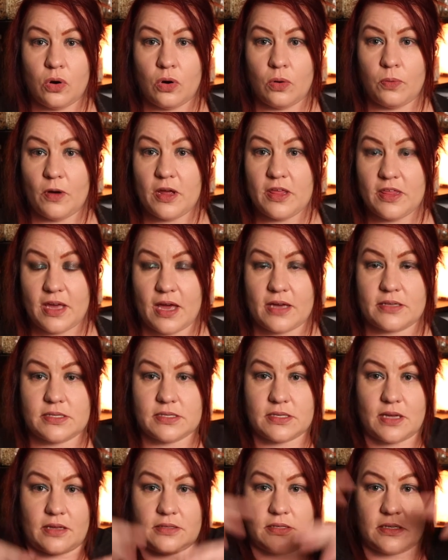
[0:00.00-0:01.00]
Breathing
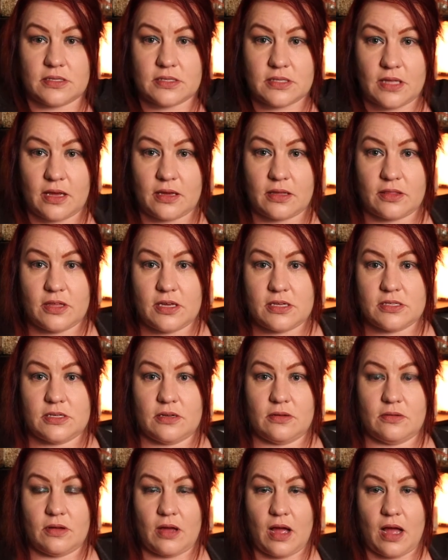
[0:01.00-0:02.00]
exercises, like things
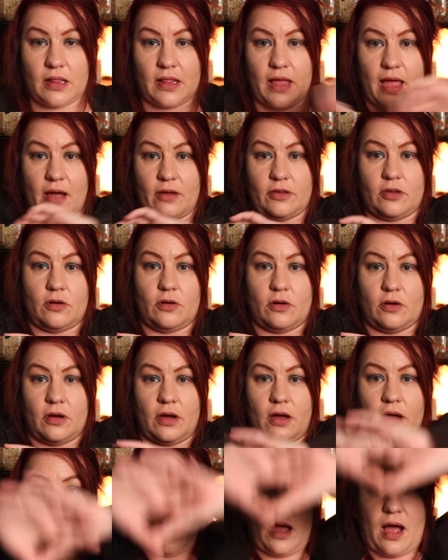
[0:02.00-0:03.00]
that allow your
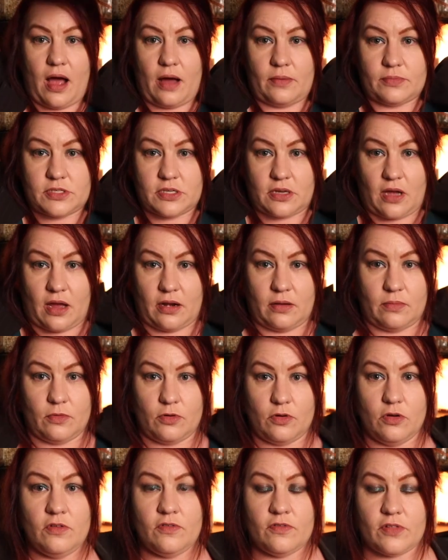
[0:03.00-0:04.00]
arms to kind of
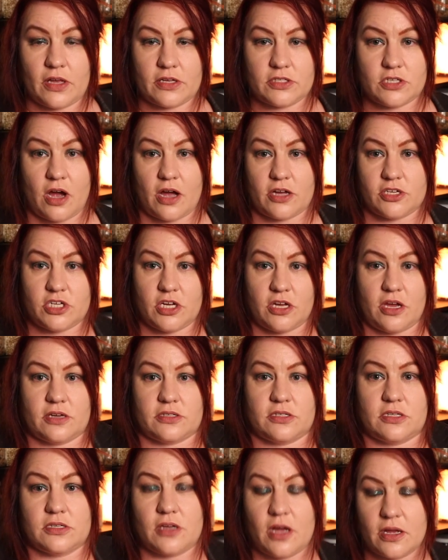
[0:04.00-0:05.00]
move, like Tai Chi
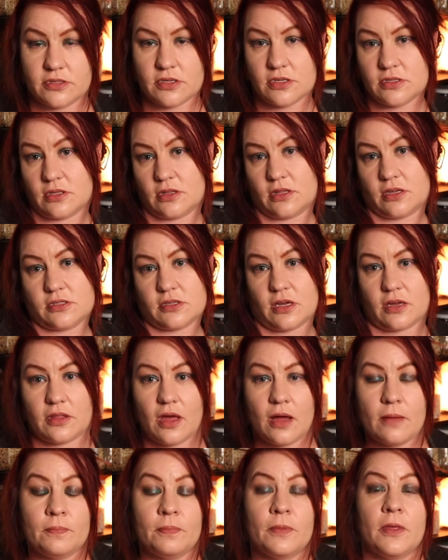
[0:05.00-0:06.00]
exercises and things like
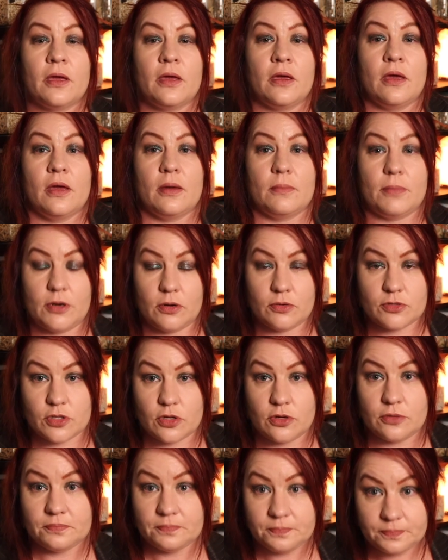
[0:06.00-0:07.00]
that. But
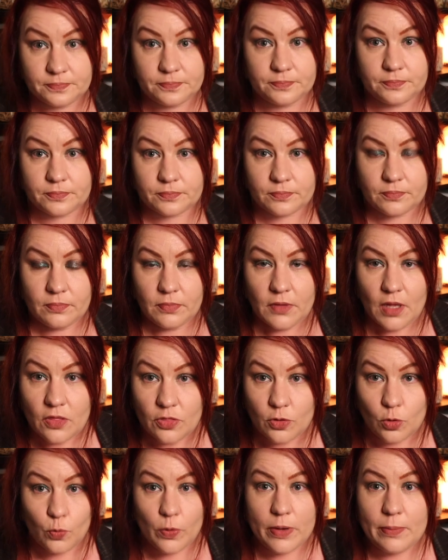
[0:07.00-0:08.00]
also
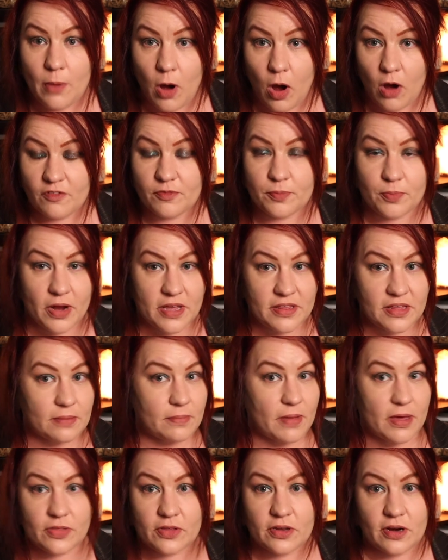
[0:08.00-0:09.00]
the Wim Hof breathing
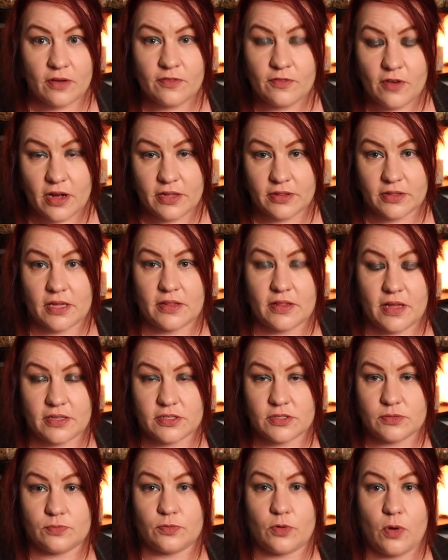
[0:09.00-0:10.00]
method, I find that
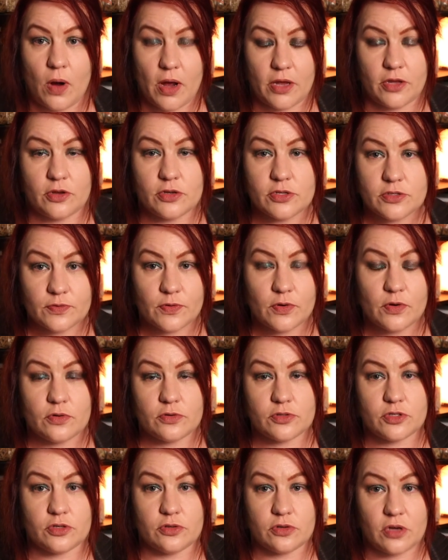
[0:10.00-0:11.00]
that's quite
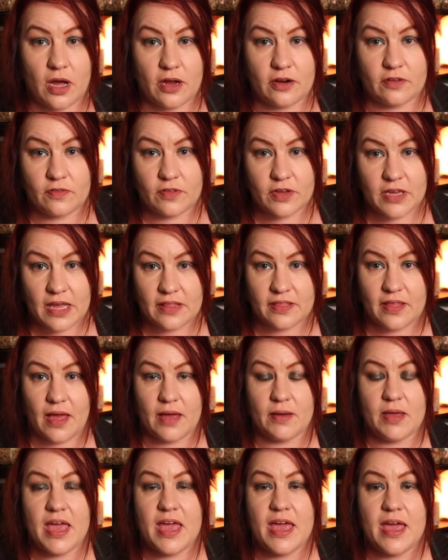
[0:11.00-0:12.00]
useful to kind of get
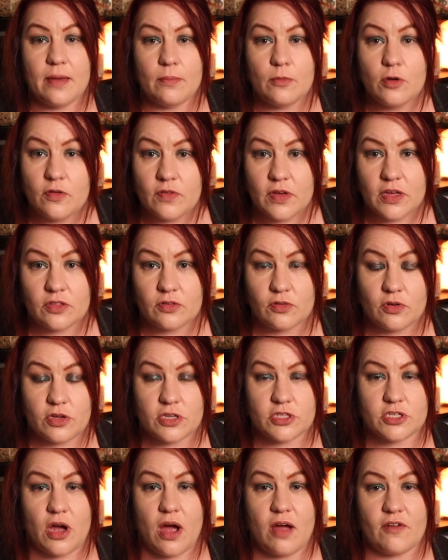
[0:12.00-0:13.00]
that air moving through
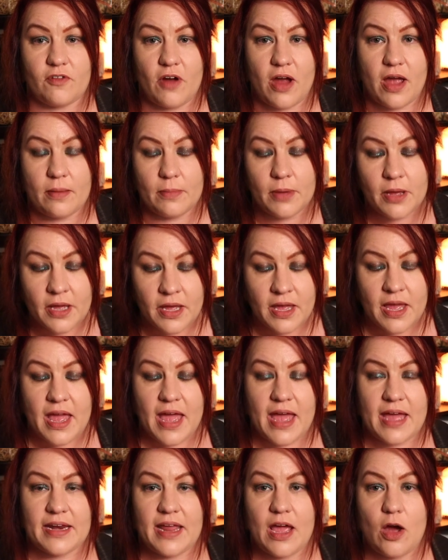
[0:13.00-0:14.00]
your diaphragm
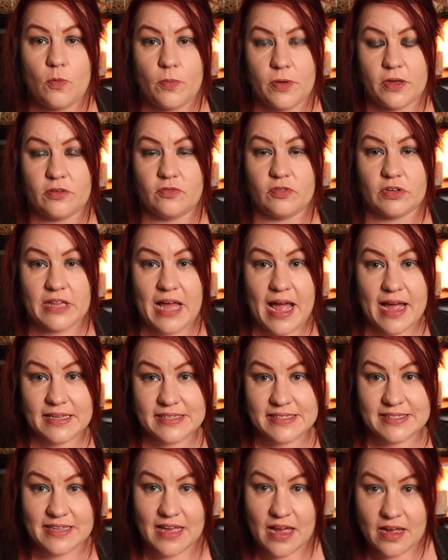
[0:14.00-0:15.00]
and helping
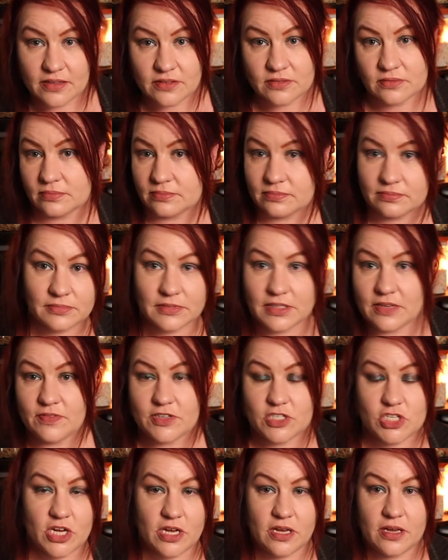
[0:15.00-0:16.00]
relax that liver
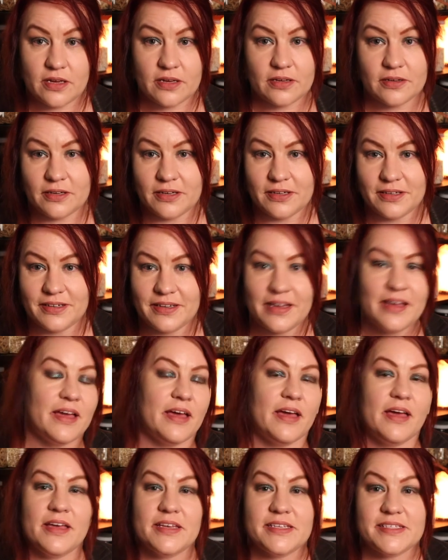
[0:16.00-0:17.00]
qi
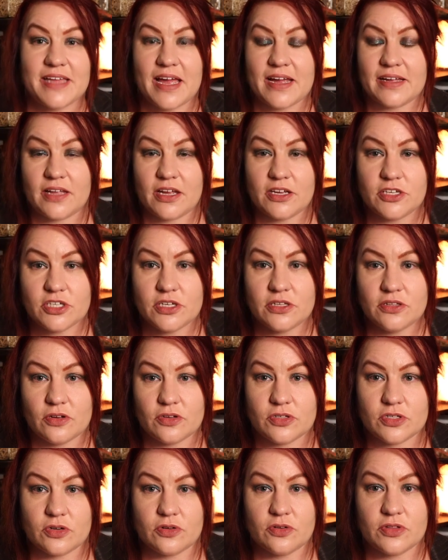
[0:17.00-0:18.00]
stagnation.
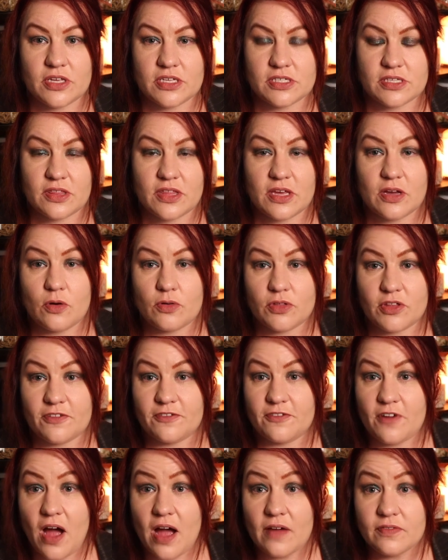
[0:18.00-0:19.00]
Those are good. There's a thing called the
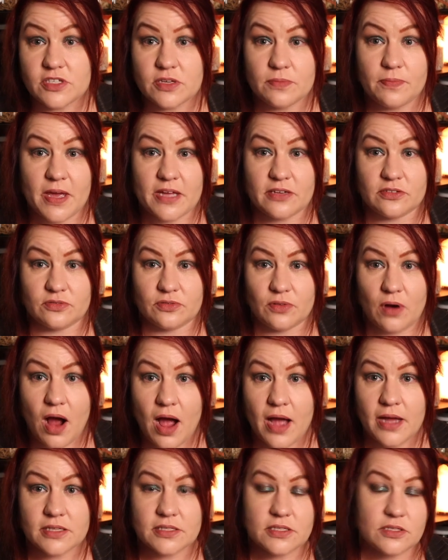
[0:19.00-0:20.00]
five Tibetan
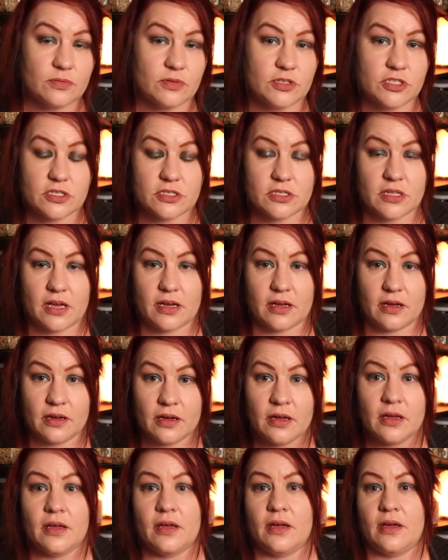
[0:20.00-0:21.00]
rites, which is like
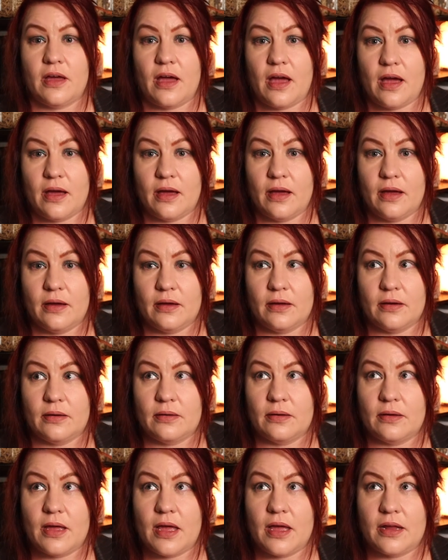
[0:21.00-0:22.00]

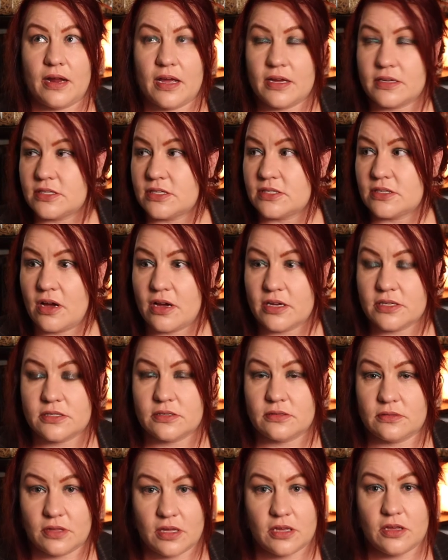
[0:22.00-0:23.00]
an
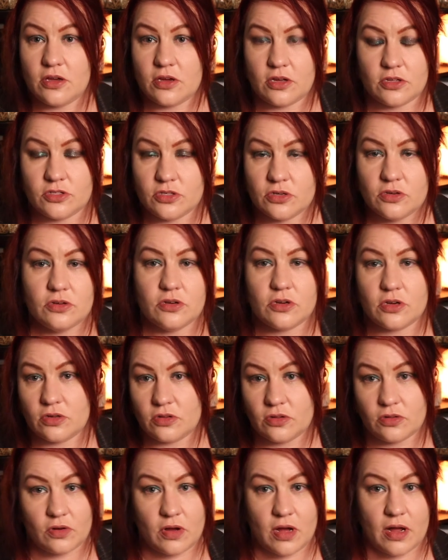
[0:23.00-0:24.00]
exercise thing you can do. You
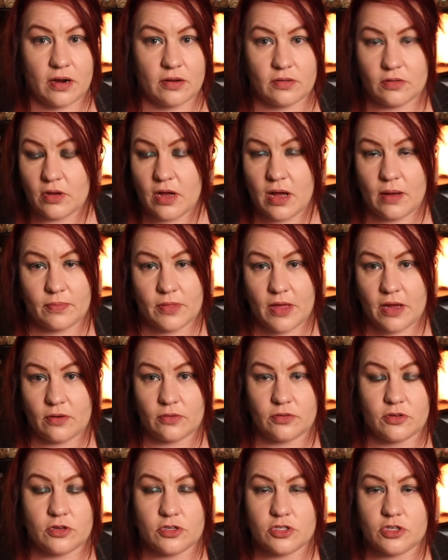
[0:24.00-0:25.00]
can look up that
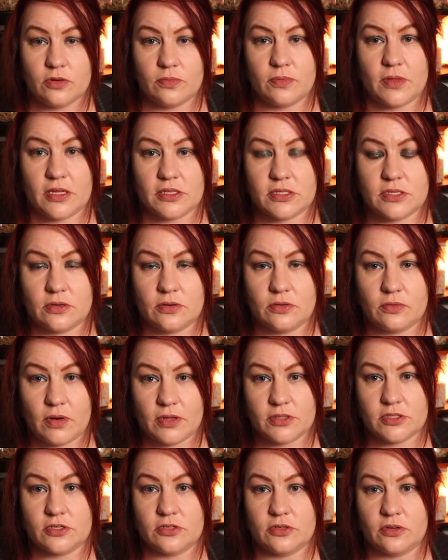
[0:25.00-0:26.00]
on YouTube. That's a good
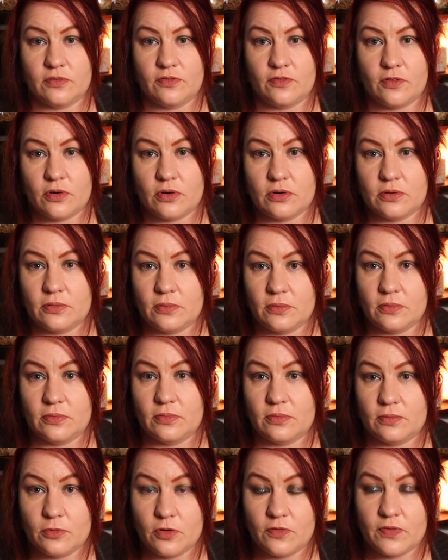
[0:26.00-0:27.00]
one to do for
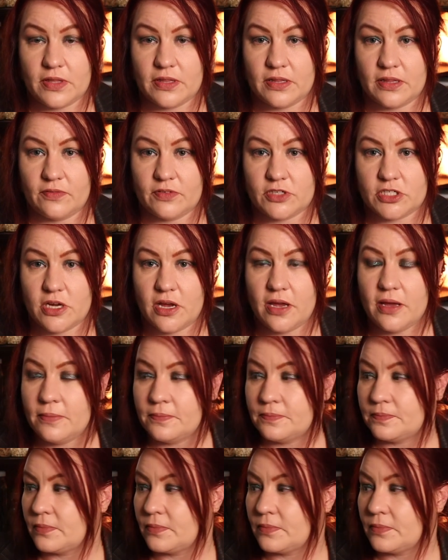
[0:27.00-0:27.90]
moving liver qi.